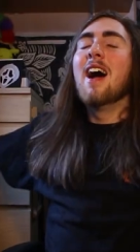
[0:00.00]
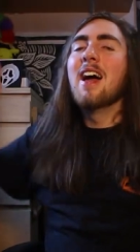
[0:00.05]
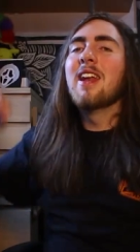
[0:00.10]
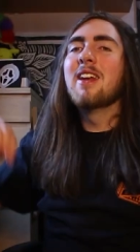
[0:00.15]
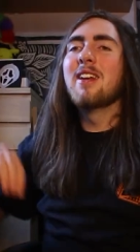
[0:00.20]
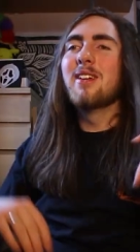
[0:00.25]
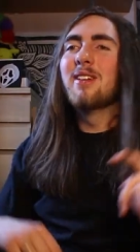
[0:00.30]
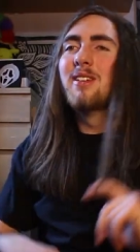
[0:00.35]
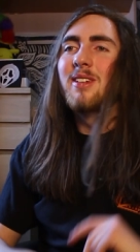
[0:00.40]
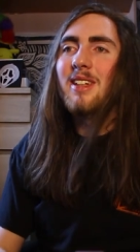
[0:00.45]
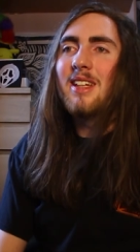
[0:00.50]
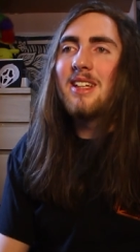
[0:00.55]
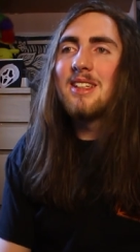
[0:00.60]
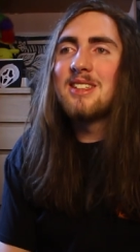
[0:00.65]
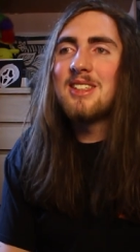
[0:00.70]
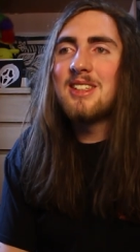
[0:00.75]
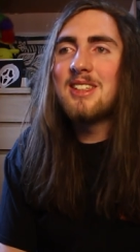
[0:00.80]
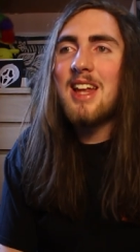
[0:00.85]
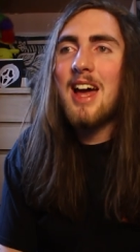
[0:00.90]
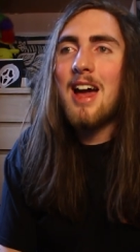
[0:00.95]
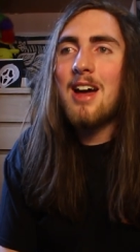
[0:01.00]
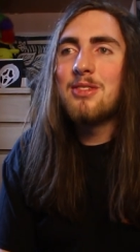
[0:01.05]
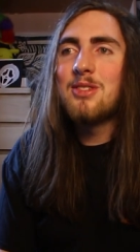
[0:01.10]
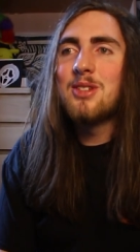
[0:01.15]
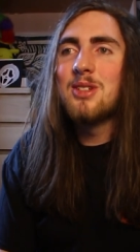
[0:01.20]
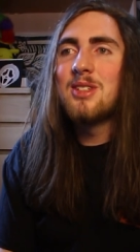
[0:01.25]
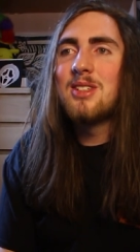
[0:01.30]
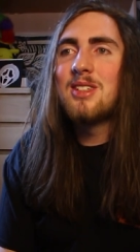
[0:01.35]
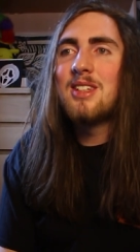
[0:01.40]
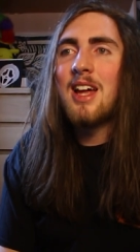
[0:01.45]
And all these staff
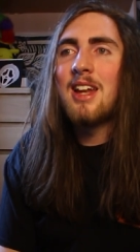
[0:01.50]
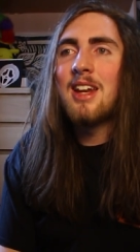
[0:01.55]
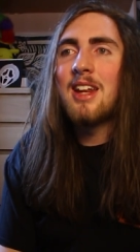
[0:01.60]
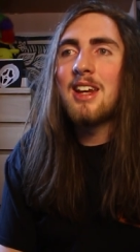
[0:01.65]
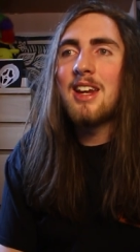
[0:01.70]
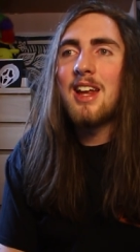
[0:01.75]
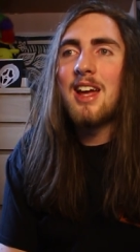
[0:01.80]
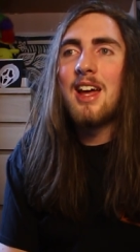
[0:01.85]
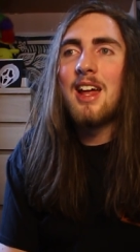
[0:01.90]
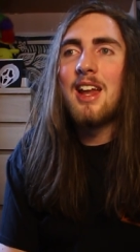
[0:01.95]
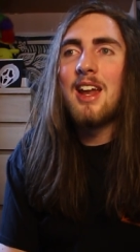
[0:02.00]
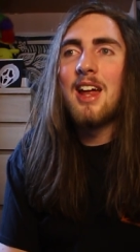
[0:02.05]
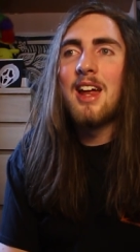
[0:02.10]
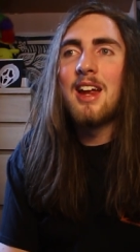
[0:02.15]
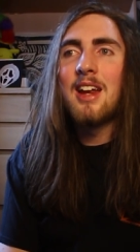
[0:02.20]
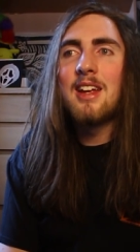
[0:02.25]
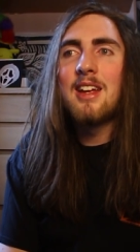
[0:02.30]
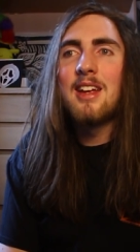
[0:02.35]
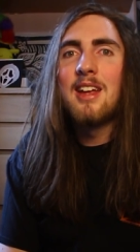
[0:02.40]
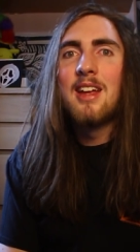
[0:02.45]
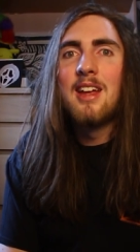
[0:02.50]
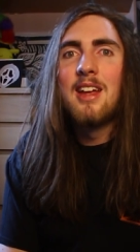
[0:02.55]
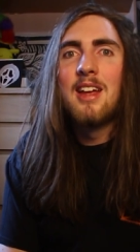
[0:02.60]
just standing there like,